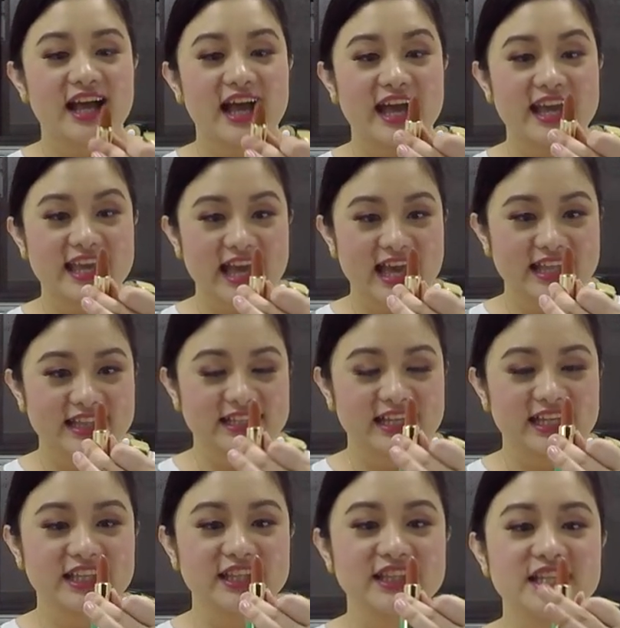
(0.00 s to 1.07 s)
Ayan.
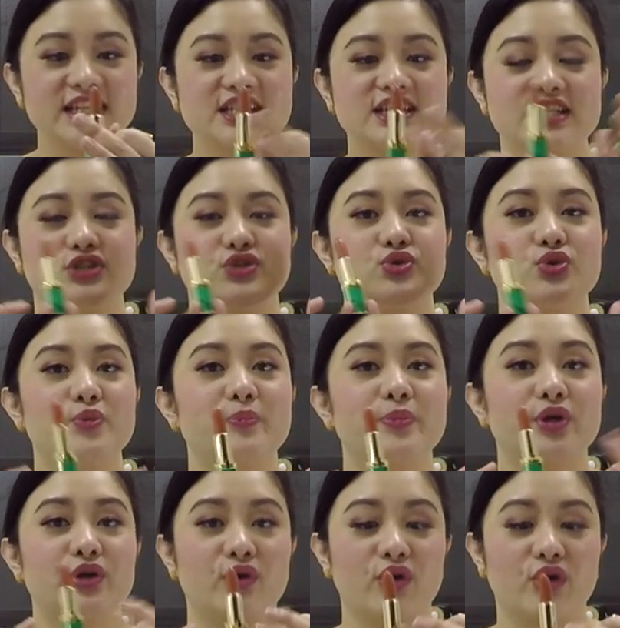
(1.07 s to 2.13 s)
Hindi siya
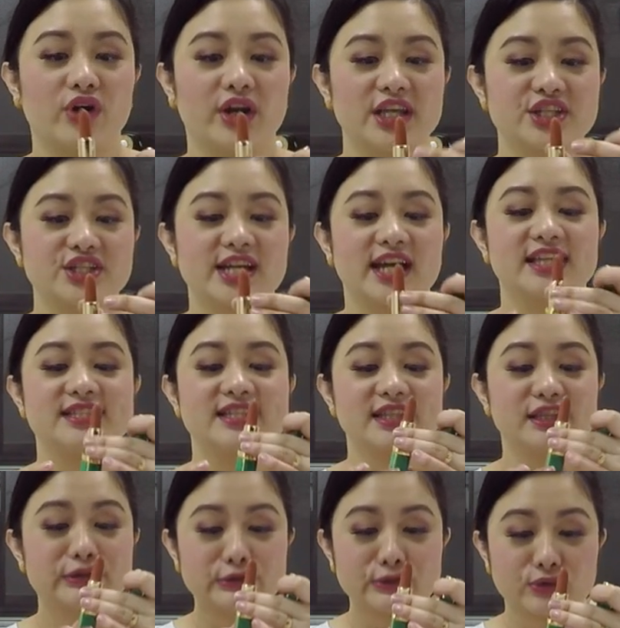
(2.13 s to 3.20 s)
super orange as
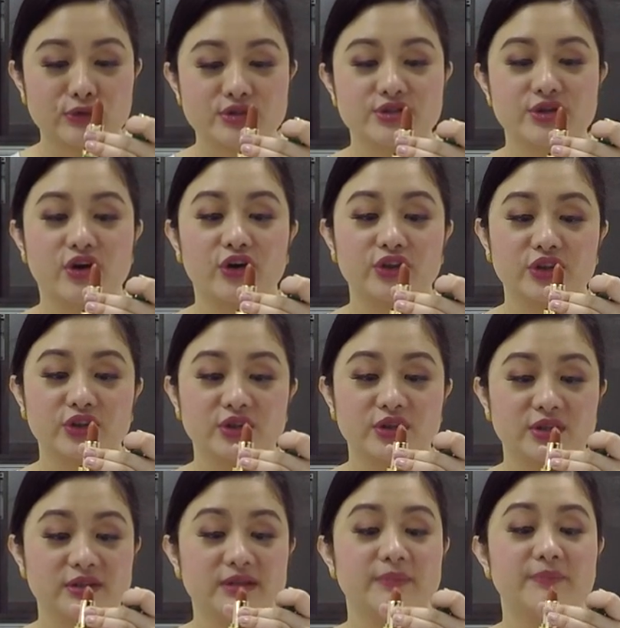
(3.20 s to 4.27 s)
it looks on
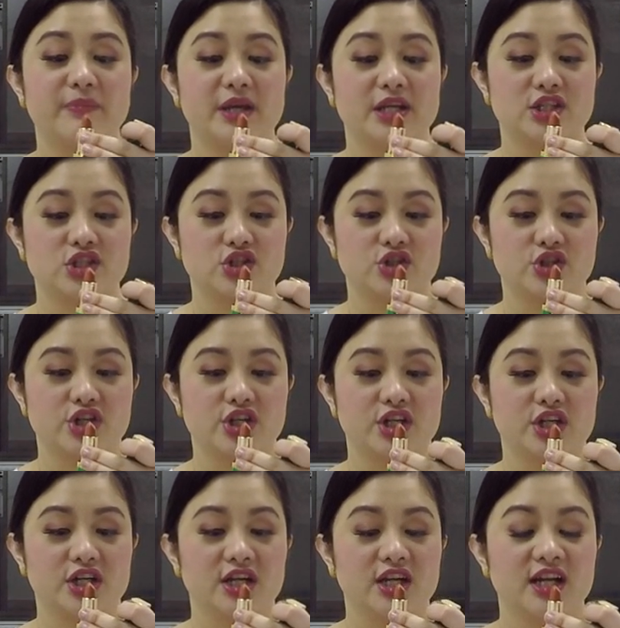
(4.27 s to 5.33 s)
the
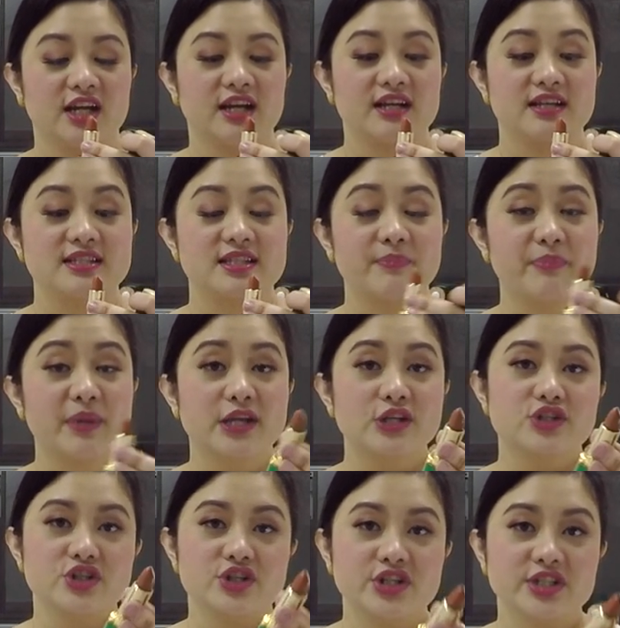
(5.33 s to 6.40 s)
picture. Sa
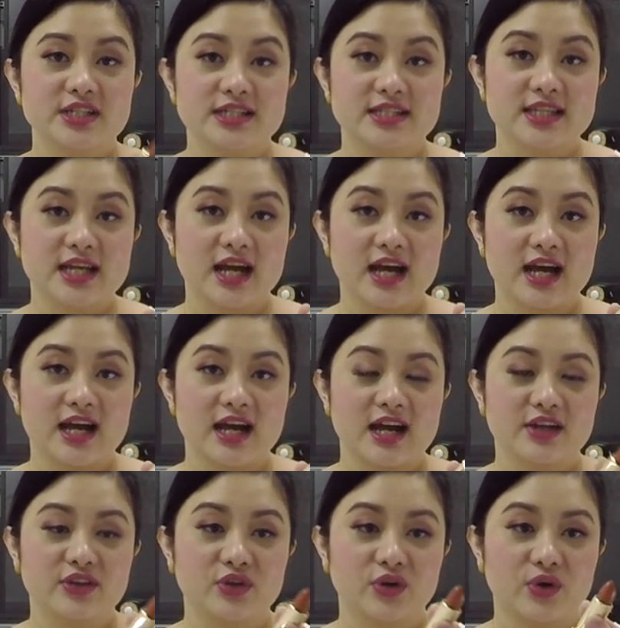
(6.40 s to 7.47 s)
picture niya sa,
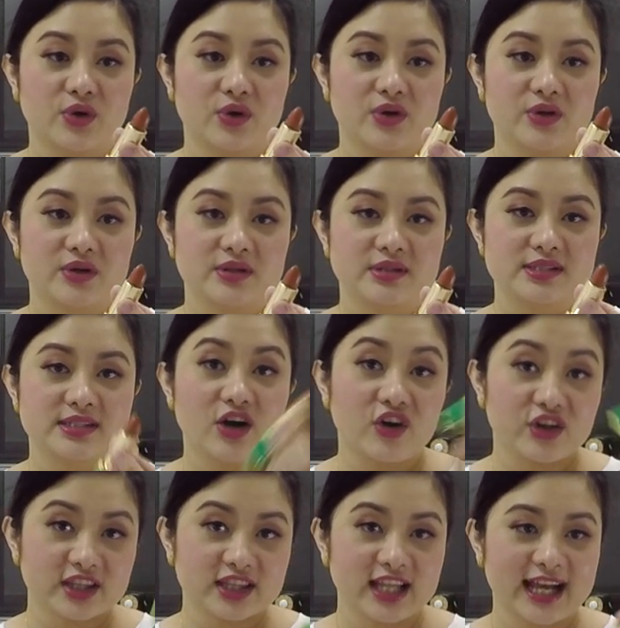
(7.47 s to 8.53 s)
ano,
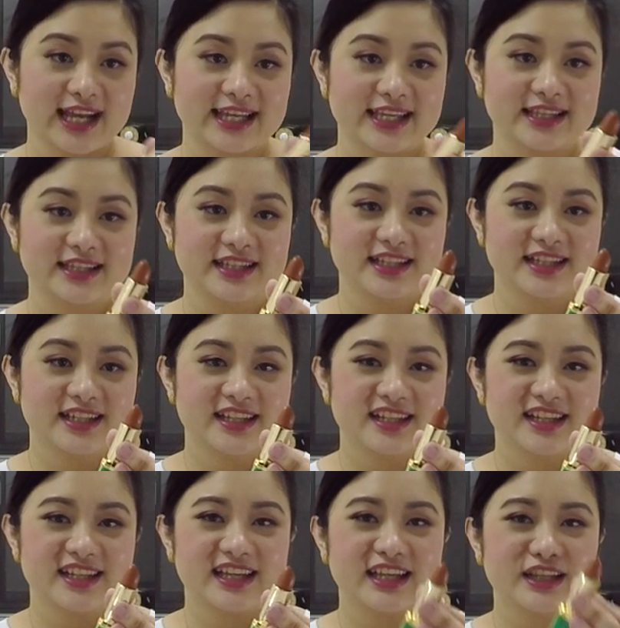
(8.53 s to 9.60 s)
sa online,
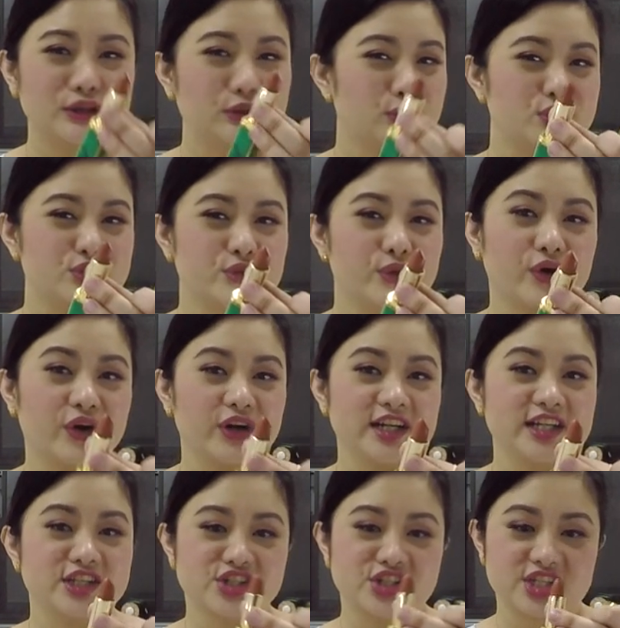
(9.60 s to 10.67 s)
it looks so
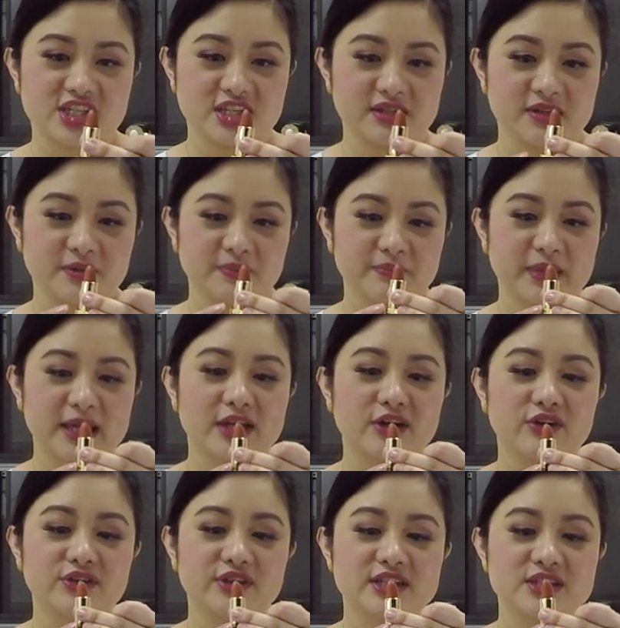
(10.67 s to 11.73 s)
orangey.
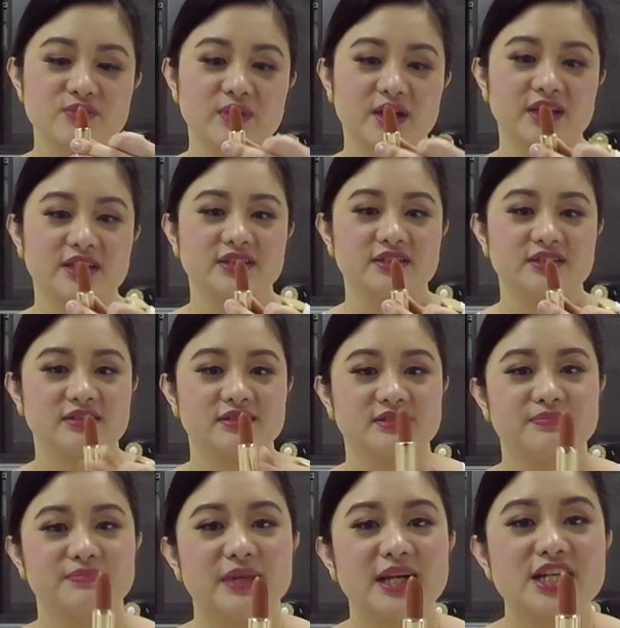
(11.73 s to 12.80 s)
Pero this one,
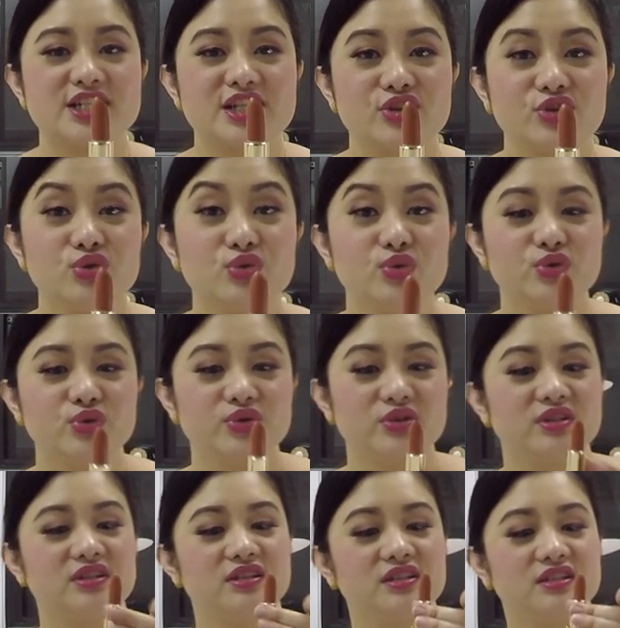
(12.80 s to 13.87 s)
parang siya nude.
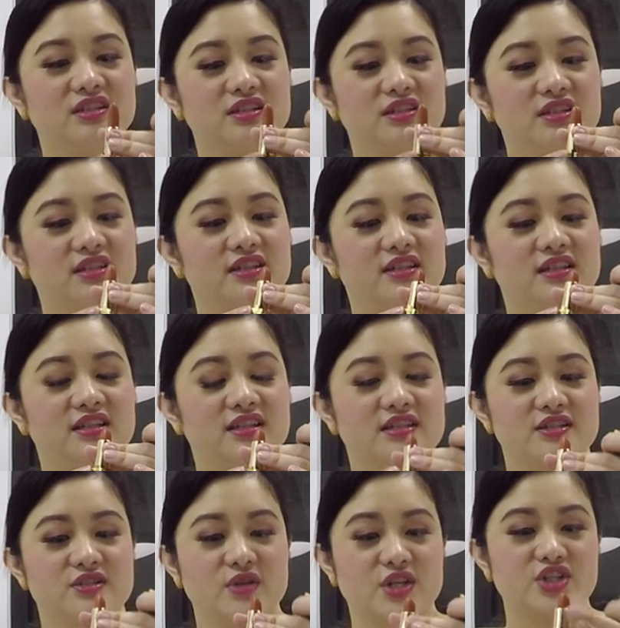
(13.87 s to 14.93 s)

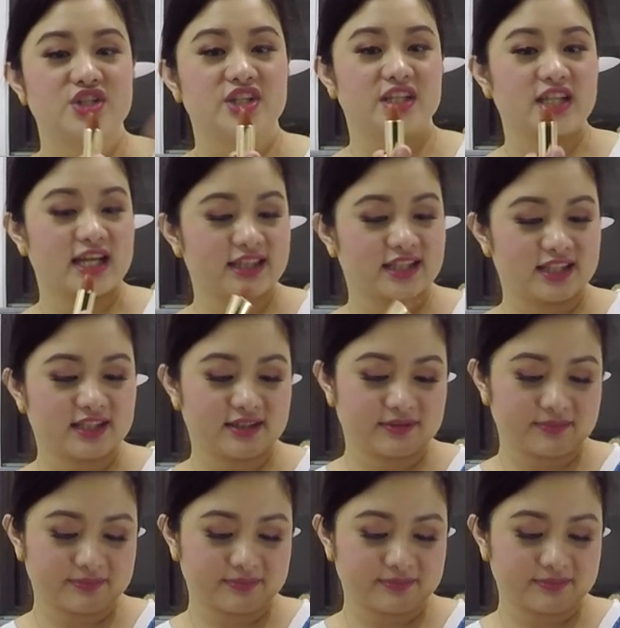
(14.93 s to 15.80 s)
Swatch na natin.